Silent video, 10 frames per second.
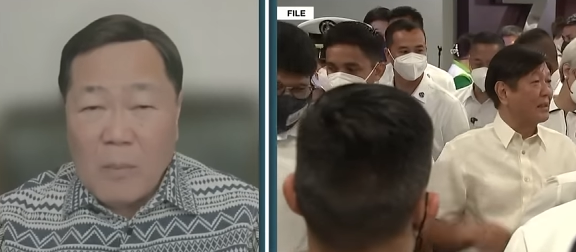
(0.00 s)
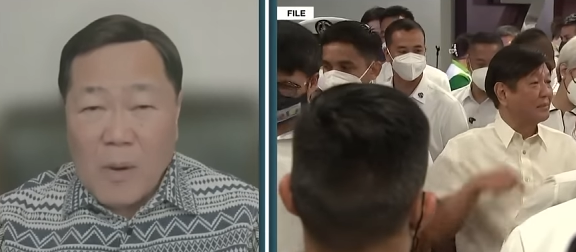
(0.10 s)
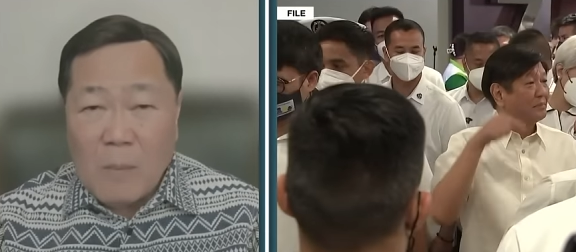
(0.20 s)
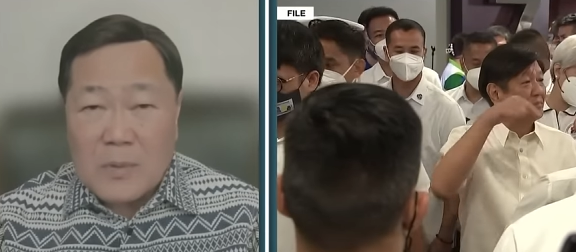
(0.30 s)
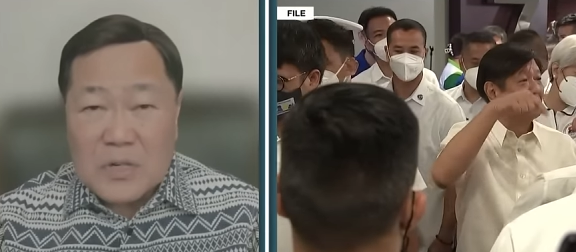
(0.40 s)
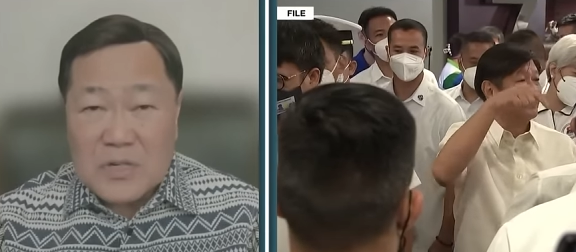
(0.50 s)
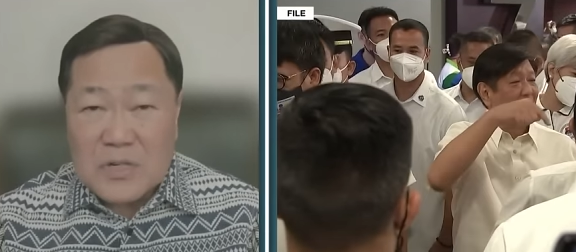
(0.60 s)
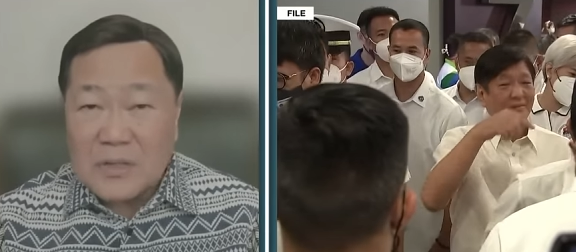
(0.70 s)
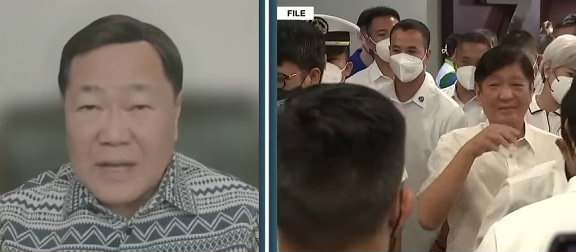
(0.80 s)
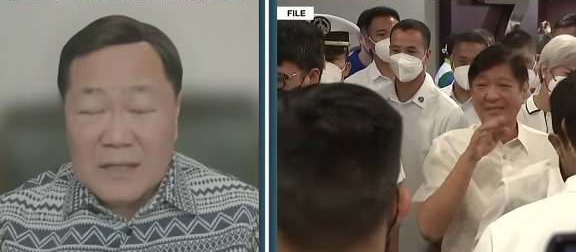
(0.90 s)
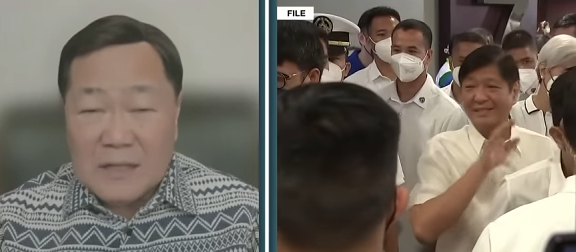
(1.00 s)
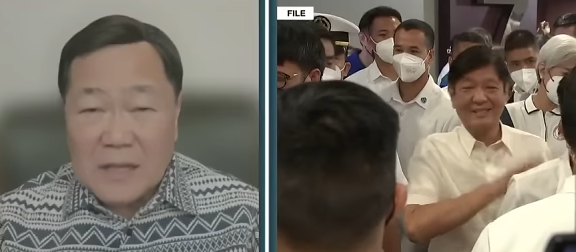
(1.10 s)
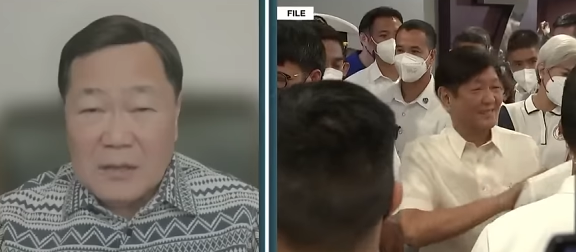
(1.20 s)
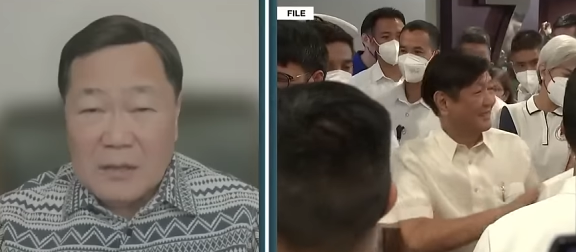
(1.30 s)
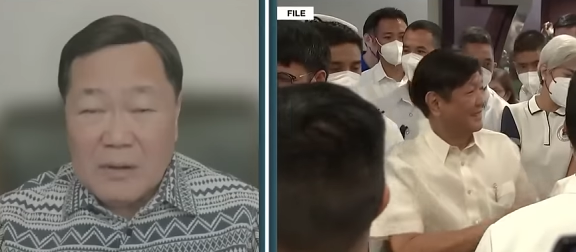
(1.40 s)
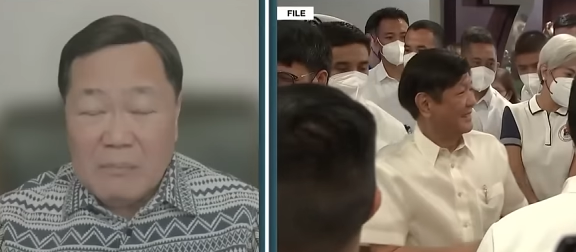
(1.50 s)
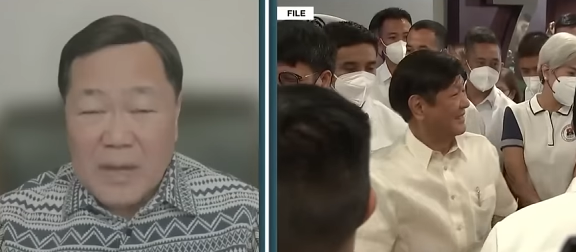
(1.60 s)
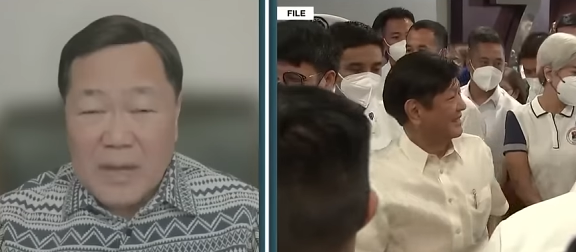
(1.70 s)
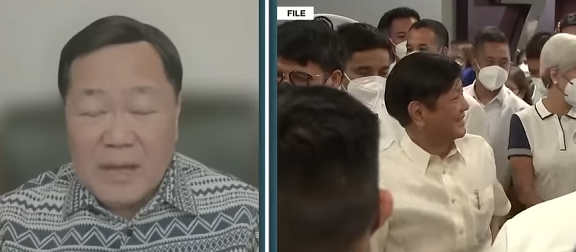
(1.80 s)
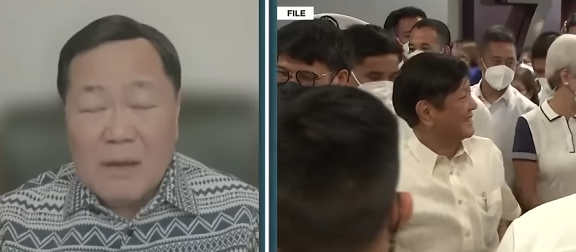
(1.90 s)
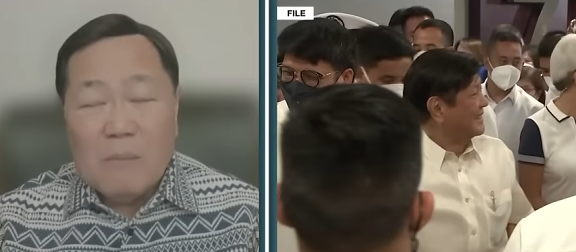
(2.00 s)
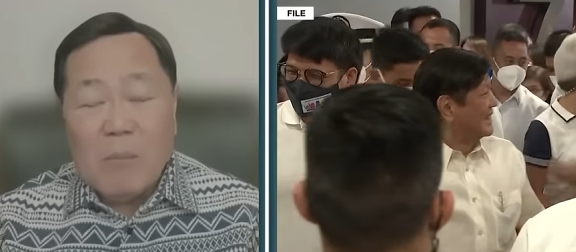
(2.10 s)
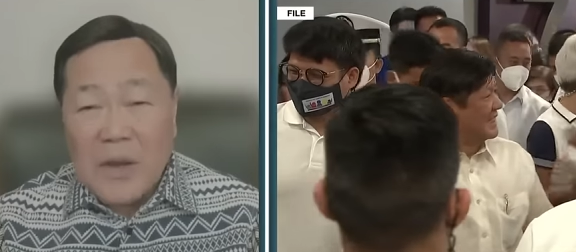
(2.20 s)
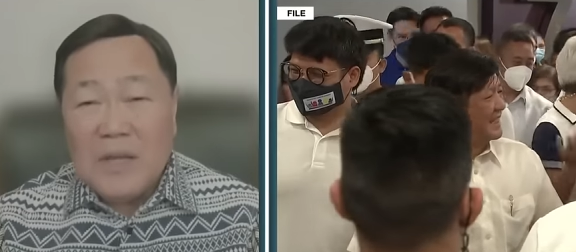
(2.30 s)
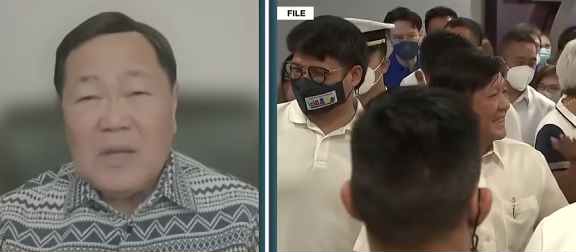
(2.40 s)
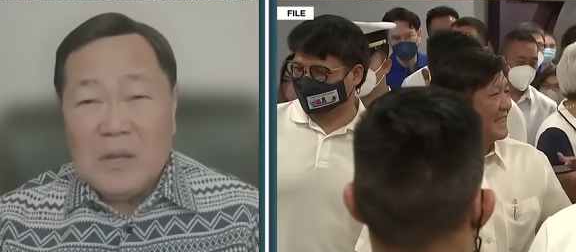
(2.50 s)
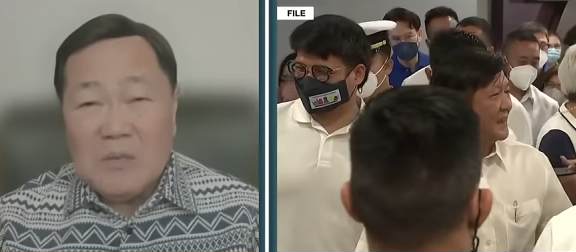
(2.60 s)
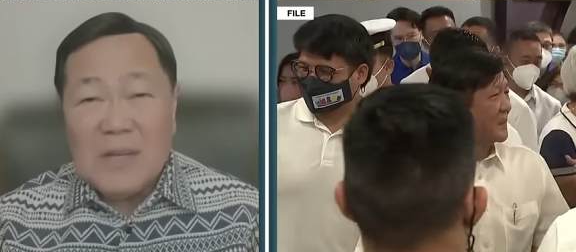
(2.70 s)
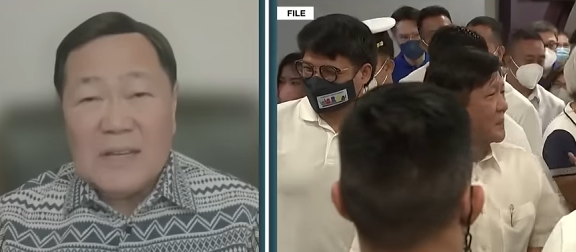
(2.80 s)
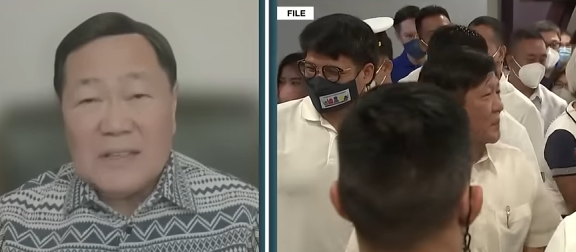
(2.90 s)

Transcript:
Speaker 1: opposition candidate will be pointing to that